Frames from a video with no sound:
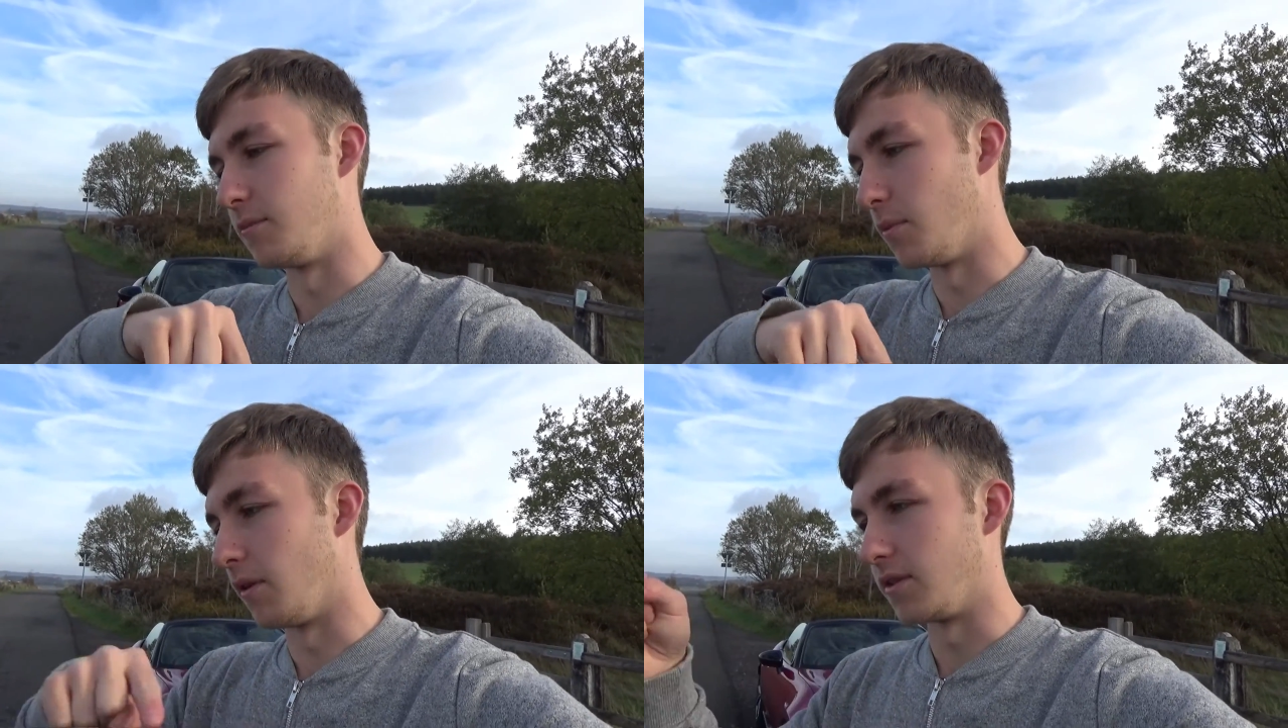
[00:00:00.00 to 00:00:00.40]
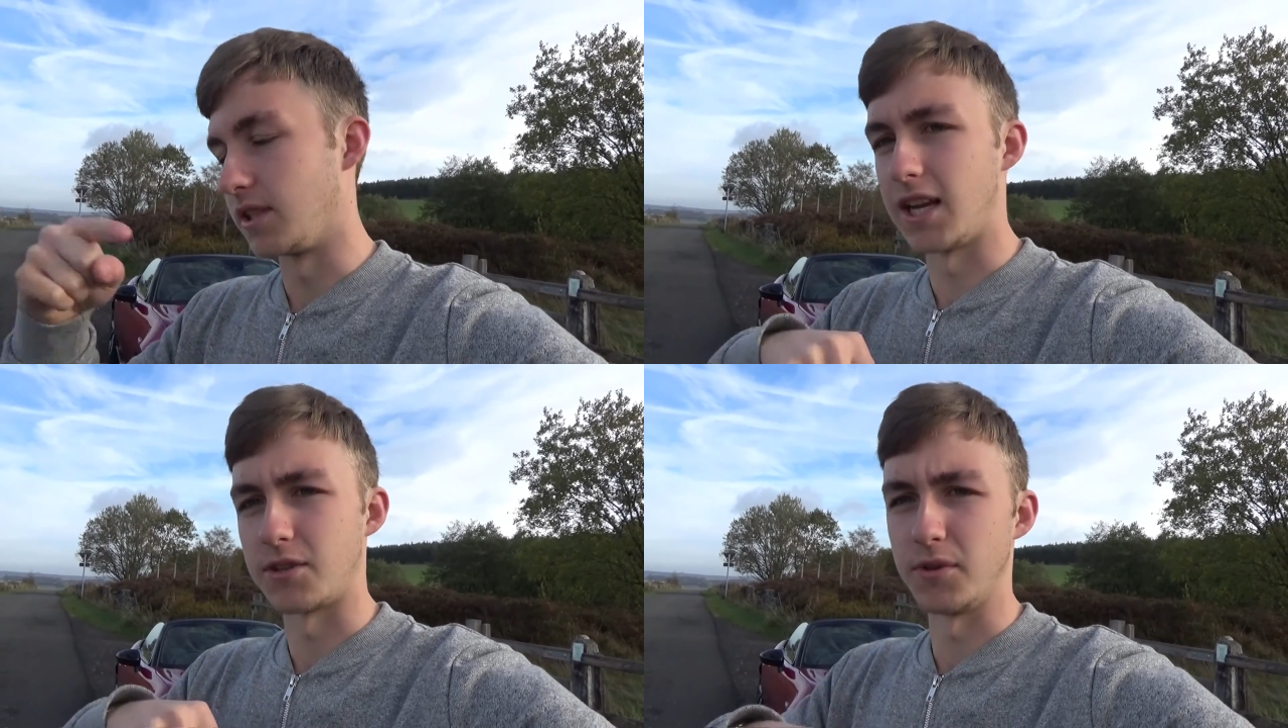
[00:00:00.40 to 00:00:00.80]

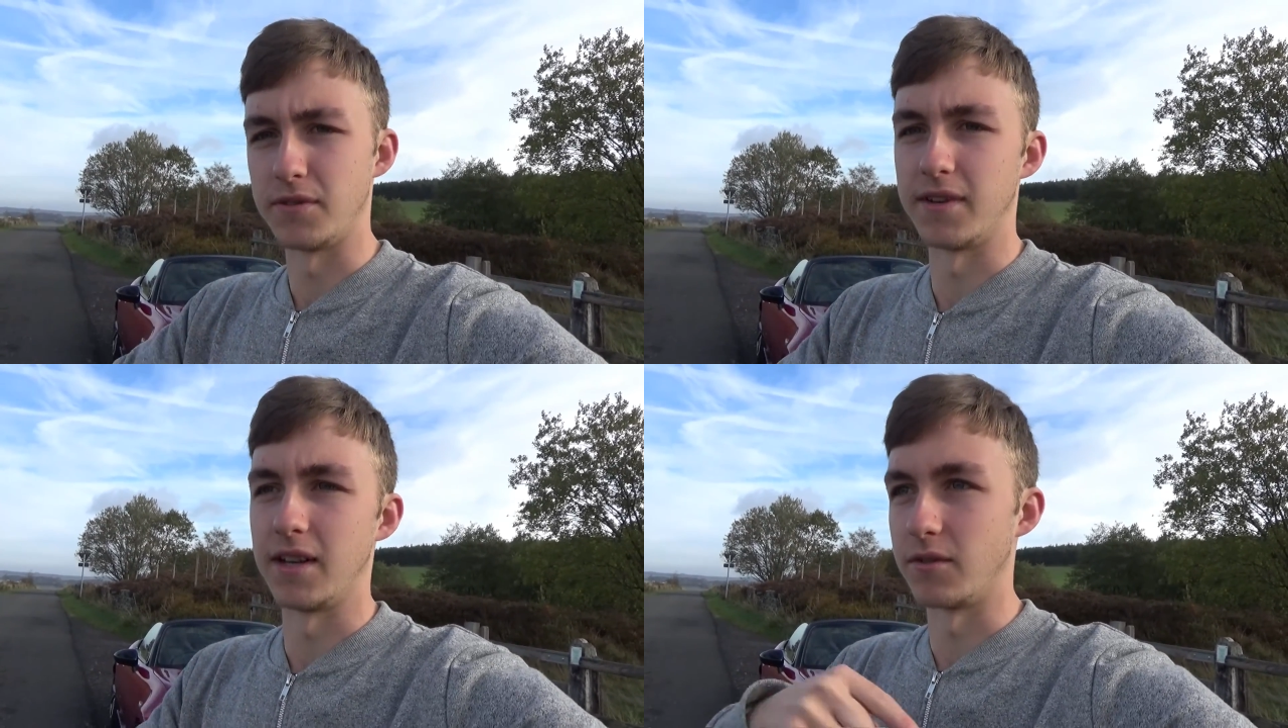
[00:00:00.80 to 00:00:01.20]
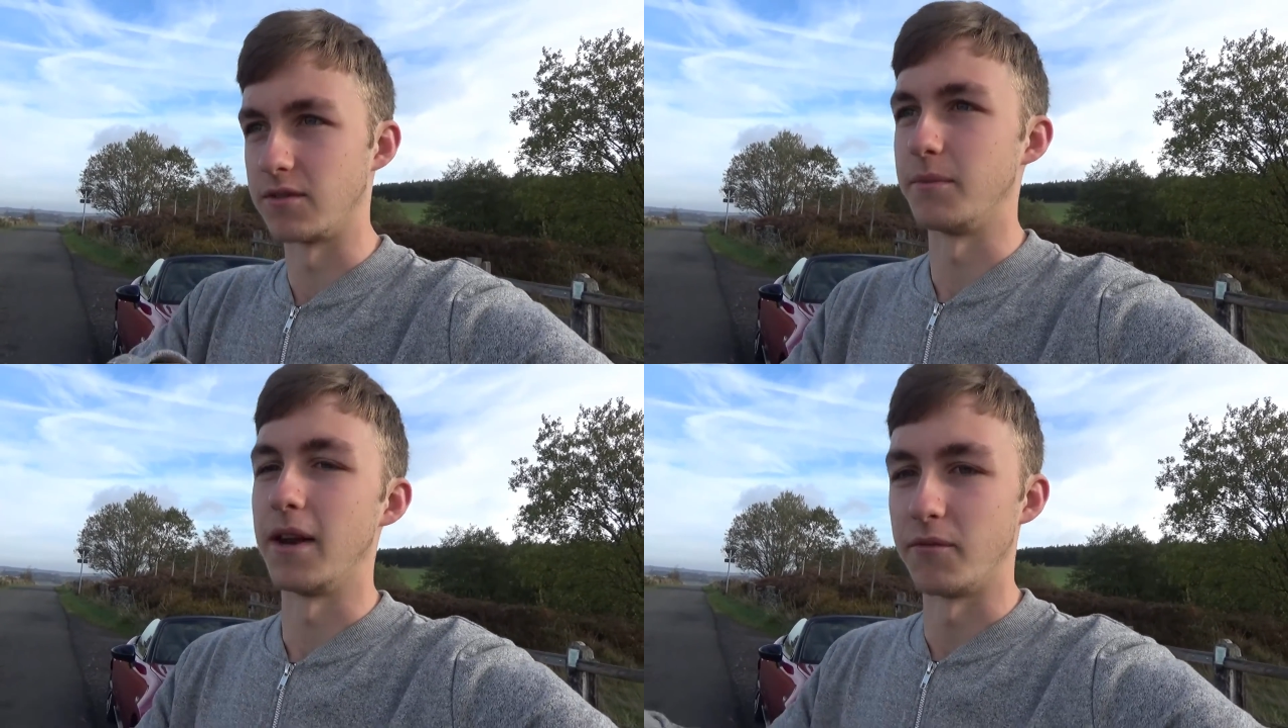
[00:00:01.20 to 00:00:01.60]
obviously last week's video was
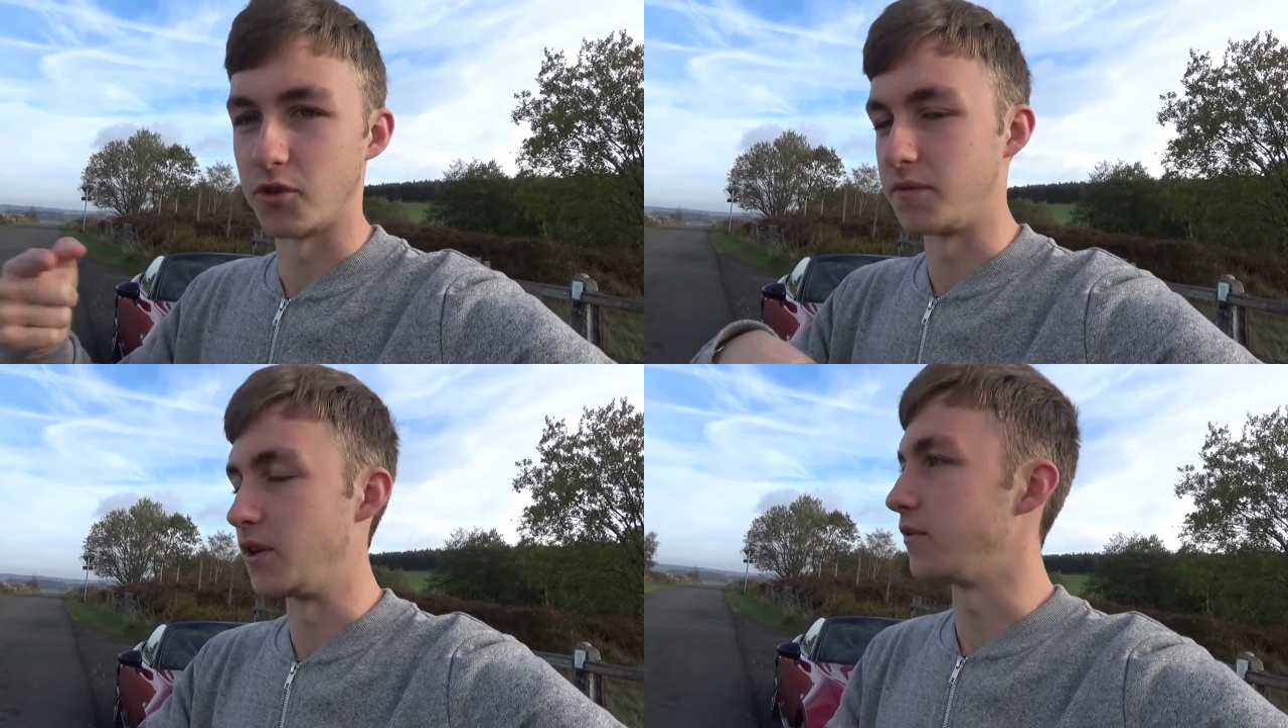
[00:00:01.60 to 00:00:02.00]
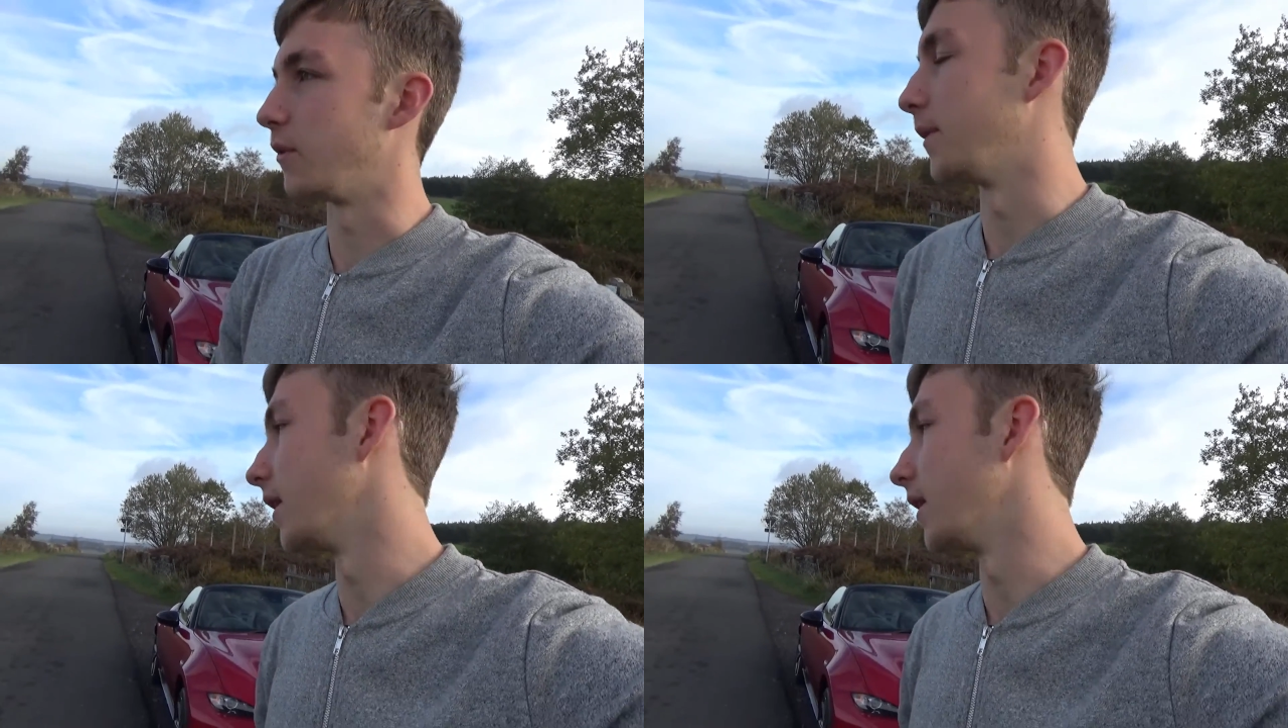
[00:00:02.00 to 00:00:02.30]
the Mini. I've just finished filming